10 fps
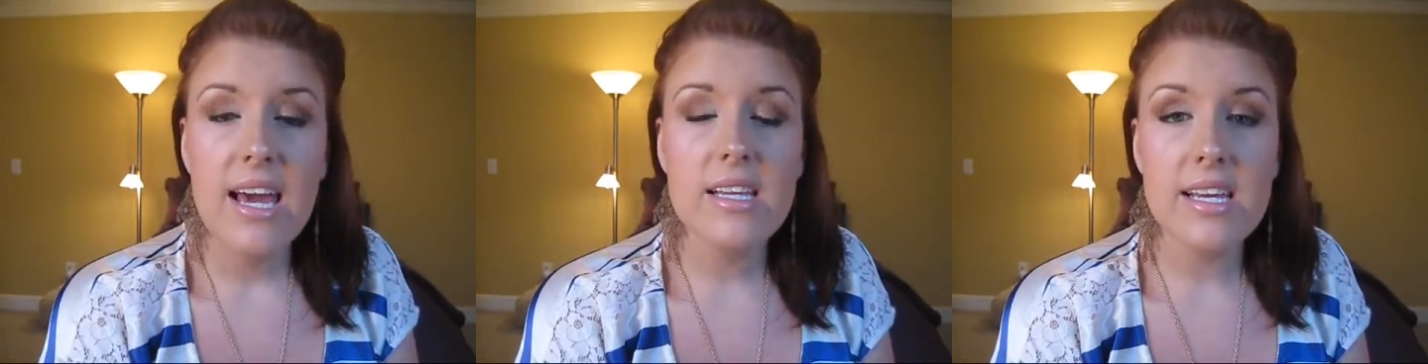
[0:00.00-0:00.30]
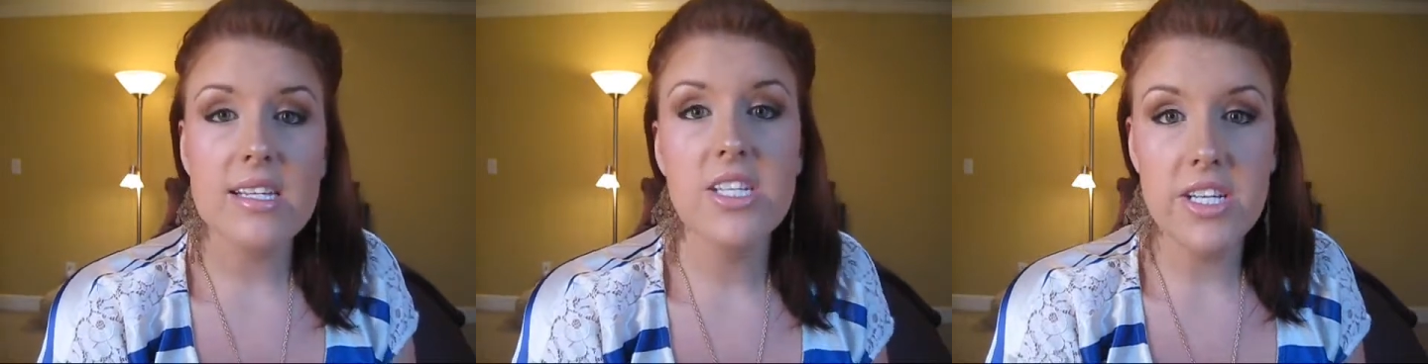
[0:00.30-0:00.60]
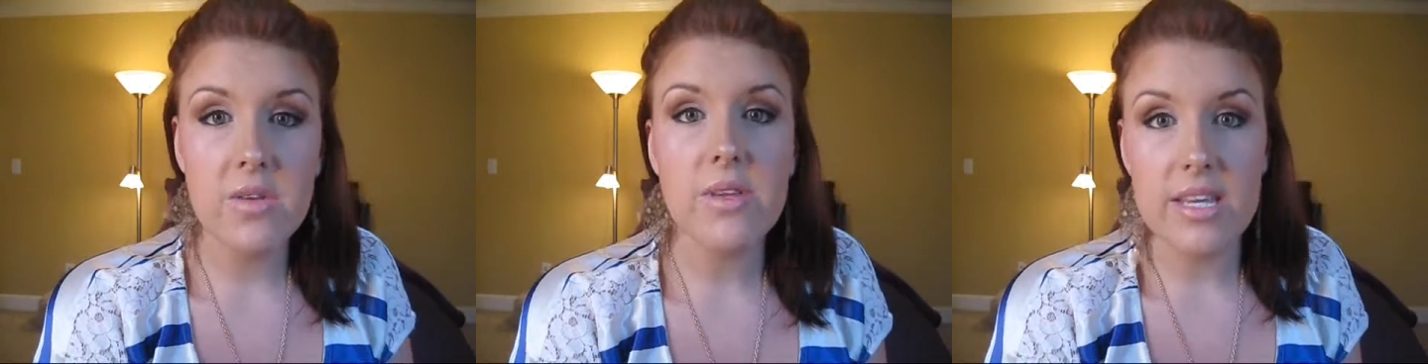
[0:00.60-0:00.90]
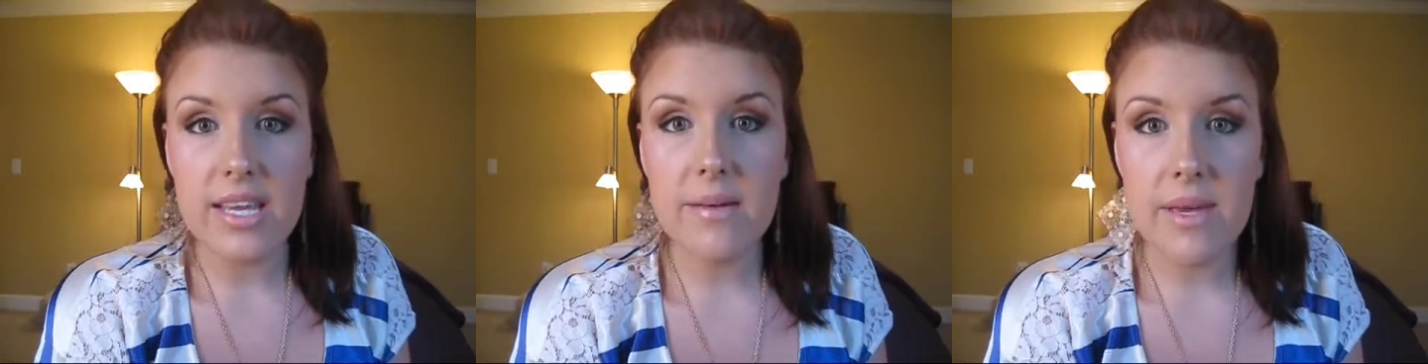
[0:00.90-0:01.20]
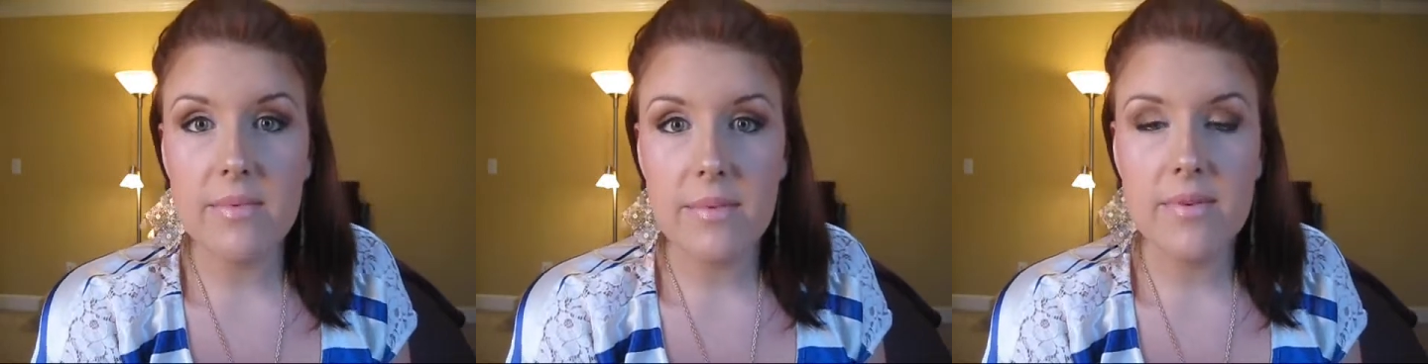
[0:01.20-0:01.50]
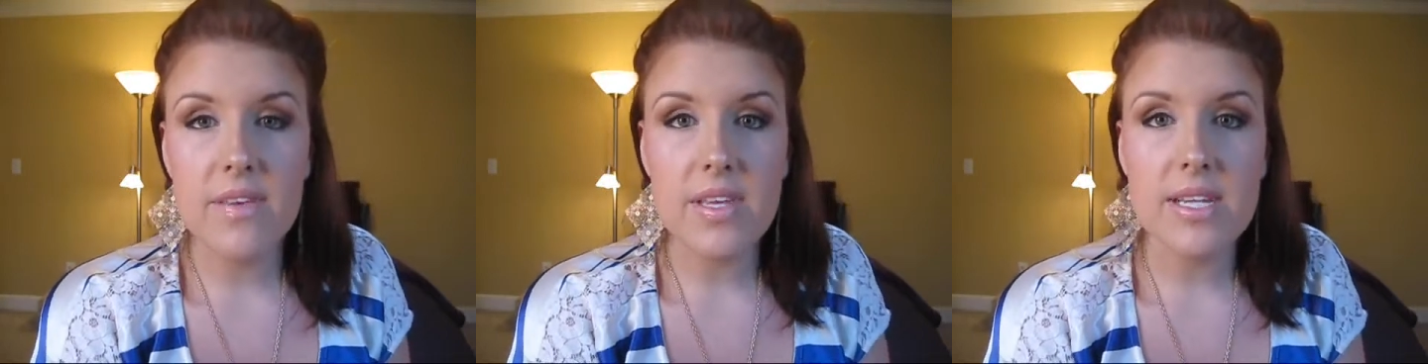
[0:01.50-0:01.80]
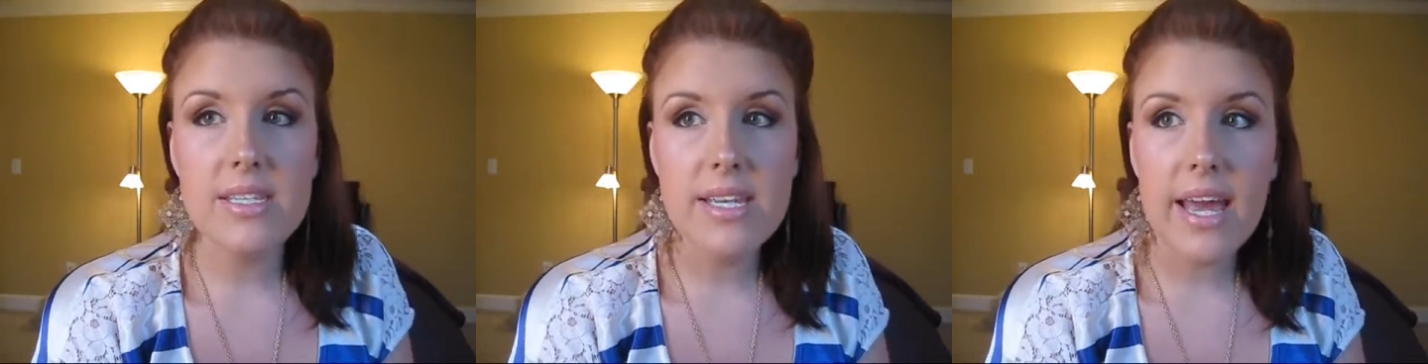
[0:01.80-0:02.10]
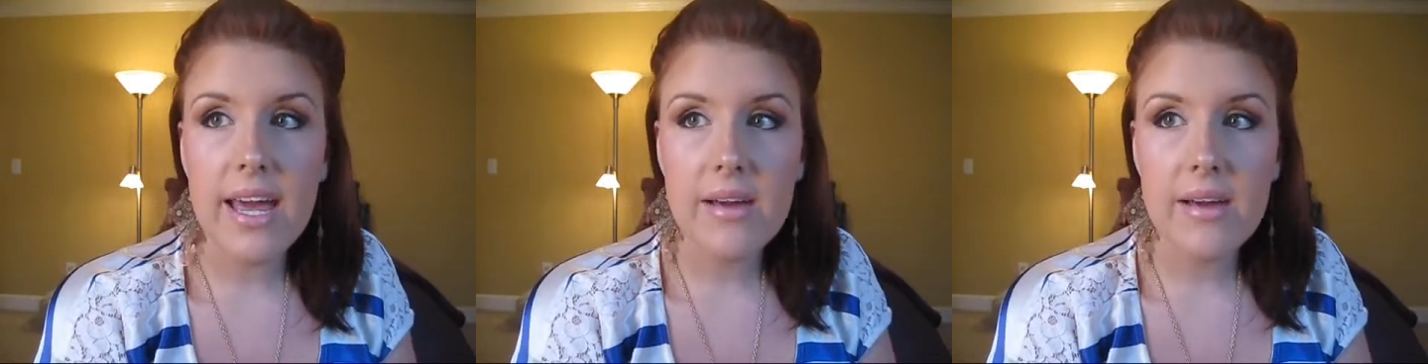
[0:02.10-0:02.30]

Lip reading: and like genuinely, I made people feel good today.